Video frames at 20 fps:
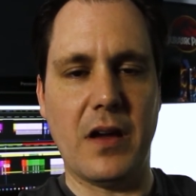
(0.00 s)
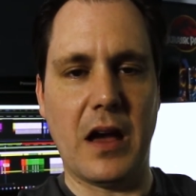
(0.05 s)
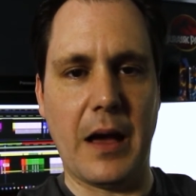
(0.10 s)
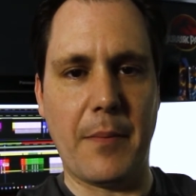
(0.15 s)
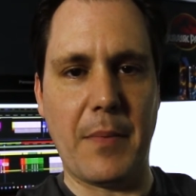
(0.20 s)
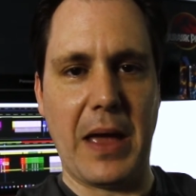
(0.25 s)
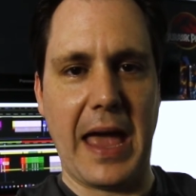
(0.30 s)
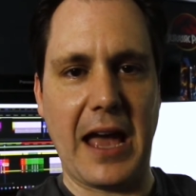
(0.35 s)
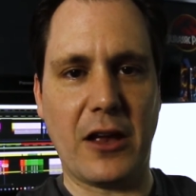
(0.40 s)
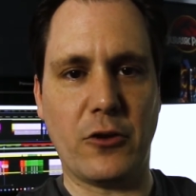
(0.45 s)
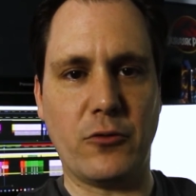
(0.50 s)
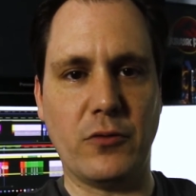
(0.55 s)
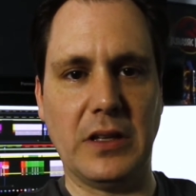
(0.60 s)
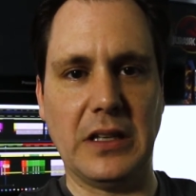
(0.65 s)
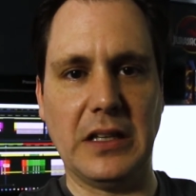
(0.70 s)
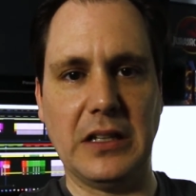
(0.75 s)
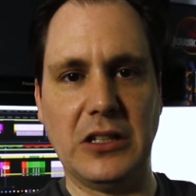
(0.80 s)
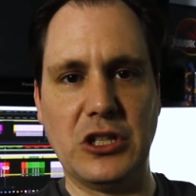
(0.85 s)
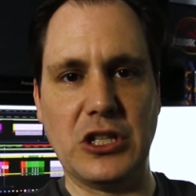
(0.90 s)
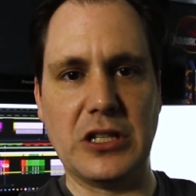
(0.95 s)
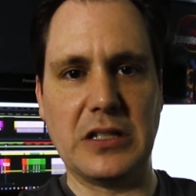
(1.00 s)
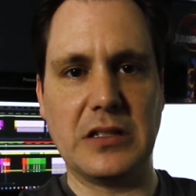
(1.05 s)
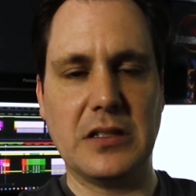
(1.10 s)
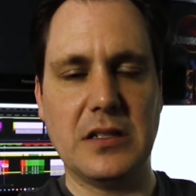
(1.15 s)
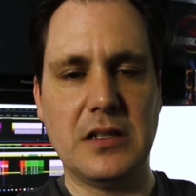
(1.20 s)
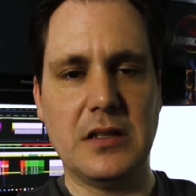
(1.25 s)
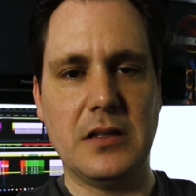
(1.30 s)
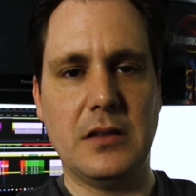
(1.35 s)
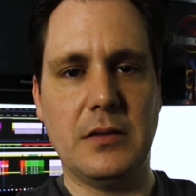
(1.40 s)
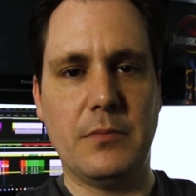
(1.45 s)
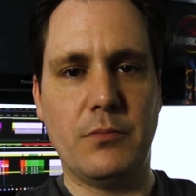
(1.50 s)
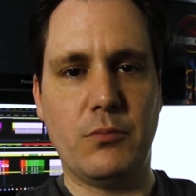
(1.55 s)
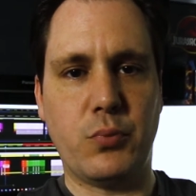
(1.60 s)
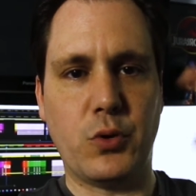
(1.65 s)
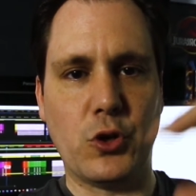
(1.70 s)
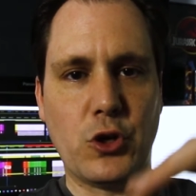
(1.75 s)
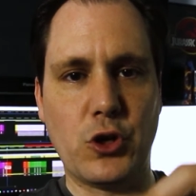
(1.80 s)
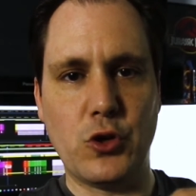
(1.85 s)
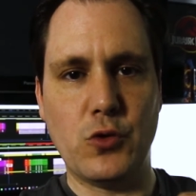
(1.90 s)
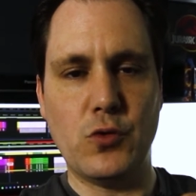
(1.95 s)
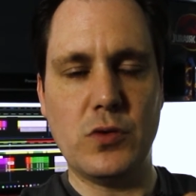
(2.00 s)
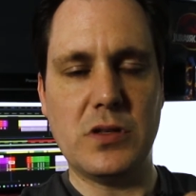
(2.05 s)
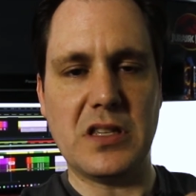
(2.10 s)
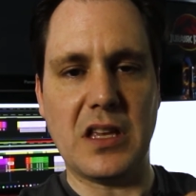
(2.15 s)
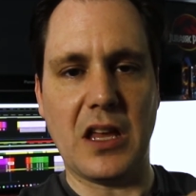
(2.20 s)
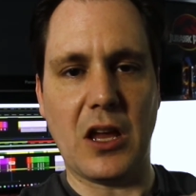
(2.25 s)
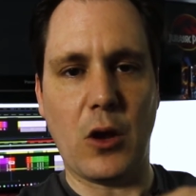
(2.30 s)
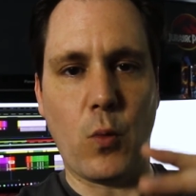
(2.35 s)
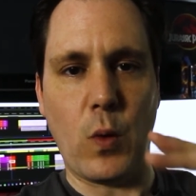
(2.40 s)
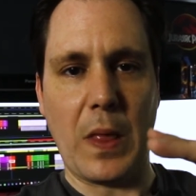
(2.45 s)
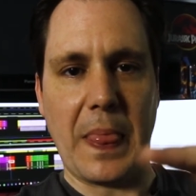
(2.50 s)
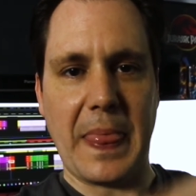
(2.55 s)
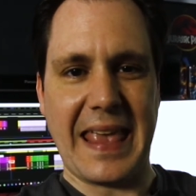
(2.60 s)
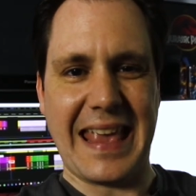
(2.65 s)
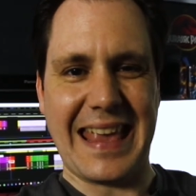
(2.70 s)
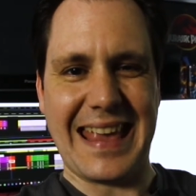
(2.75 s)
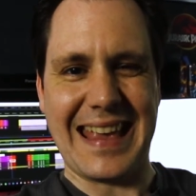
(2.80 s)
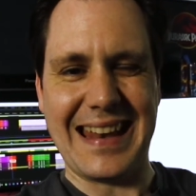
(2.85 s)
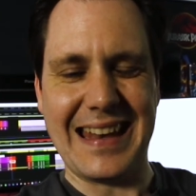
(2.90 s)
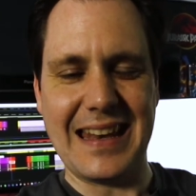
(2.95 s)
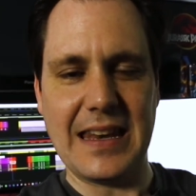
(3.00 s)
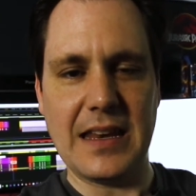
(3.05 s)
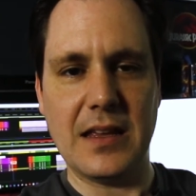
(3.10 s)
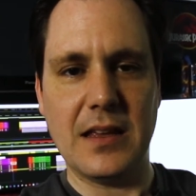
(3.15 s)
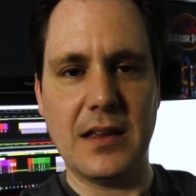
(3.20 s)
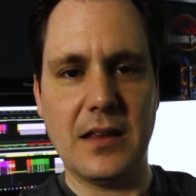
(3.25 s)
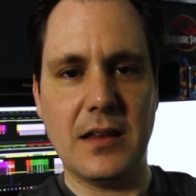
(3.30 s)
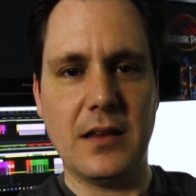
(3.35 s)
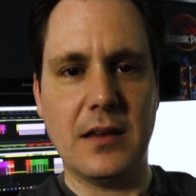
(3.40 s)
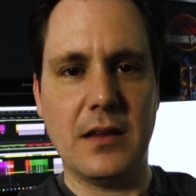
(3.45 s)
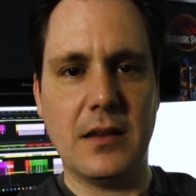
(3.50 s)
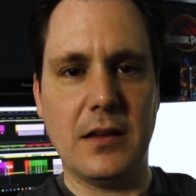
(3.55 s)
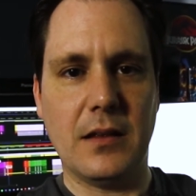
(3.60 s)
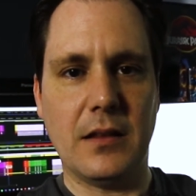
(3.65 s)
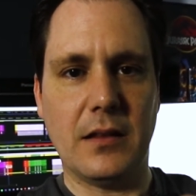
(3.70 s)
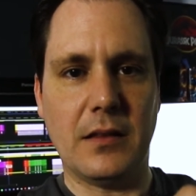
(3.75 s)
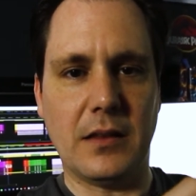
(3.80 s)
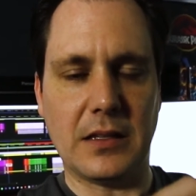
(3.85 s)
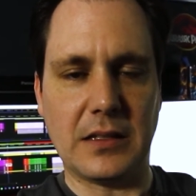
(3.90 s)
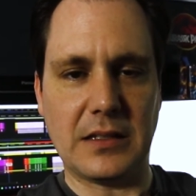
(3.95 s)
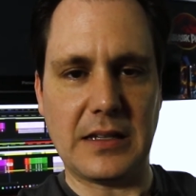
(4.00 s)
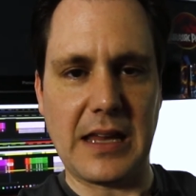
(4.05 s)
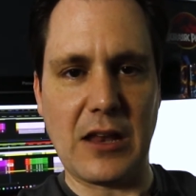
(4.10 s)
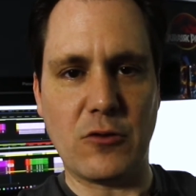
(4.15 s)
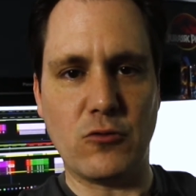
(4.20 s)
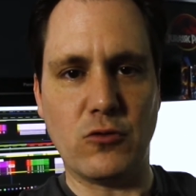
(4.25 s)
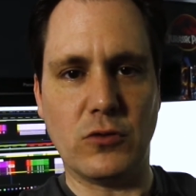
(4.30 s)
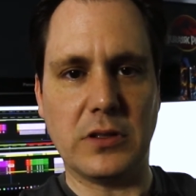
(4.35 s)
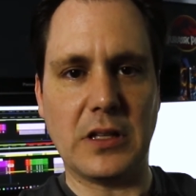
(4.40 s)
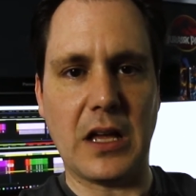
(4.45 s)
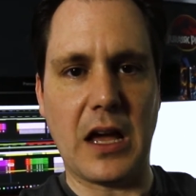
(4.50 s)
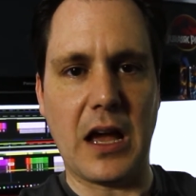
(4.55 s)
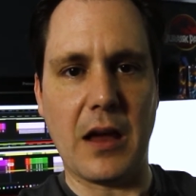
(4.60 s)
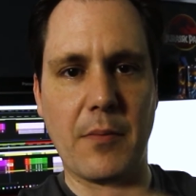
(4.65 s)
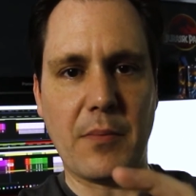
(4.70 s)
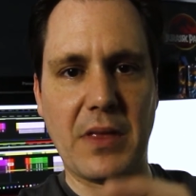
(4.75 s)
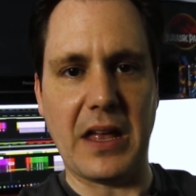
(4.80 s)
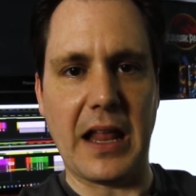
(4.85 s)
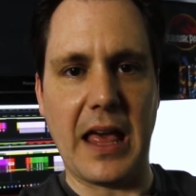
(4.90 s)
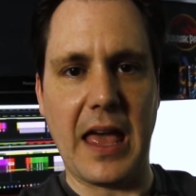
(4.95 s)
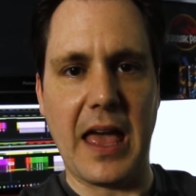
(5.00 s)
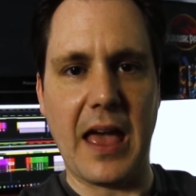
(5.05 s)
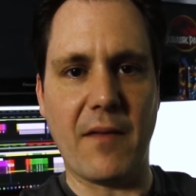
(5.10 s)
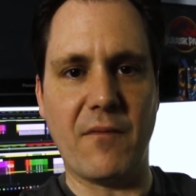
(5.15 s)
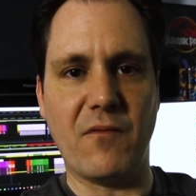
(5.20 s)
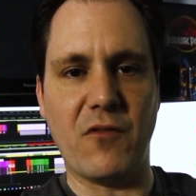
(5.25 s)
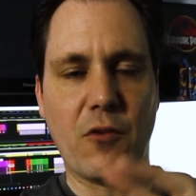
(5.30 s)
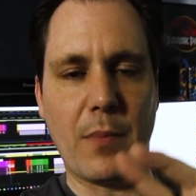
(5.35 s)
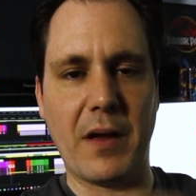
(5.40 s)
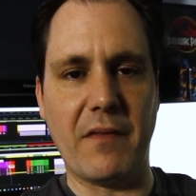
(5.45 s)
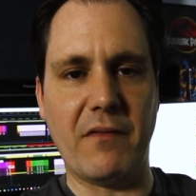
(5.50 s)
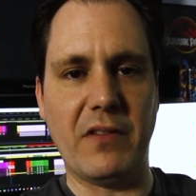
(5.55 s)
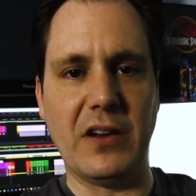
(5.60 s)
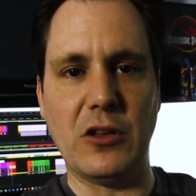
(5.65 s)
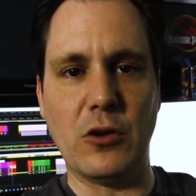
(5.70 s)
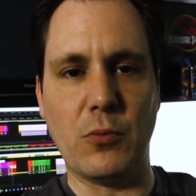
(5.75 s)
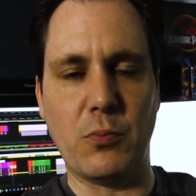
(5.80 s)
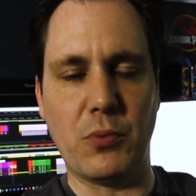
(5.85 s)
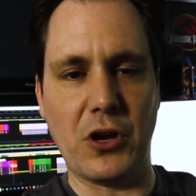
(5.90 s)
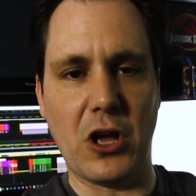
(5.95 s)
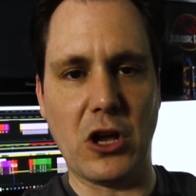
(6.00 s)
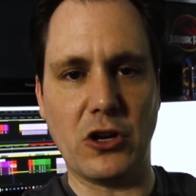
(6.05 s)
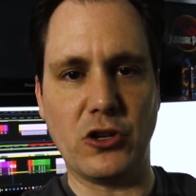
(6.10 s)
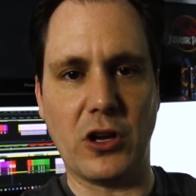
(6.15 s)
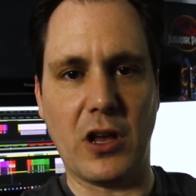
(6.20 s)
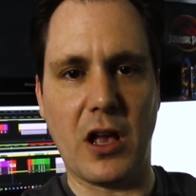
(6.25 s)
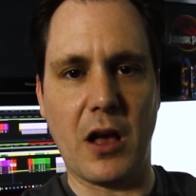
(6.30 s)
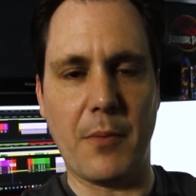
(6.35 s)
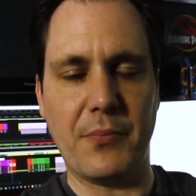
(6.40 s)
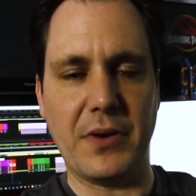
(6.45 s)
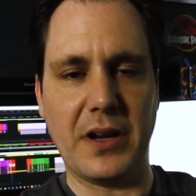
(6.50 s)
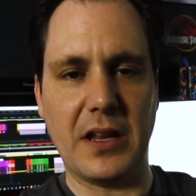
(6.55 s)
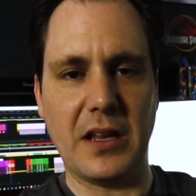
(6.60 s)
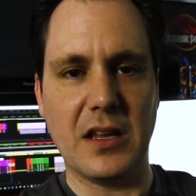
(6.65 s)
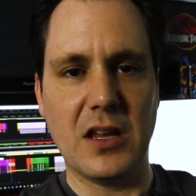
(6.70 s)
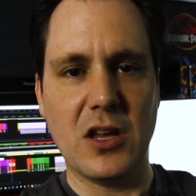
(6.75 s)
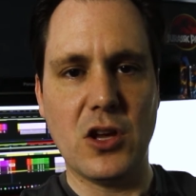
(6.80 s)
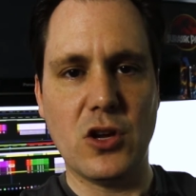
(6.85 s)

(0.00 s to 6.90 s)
I'm actually just producing within the scheduled time that I have for my video production company.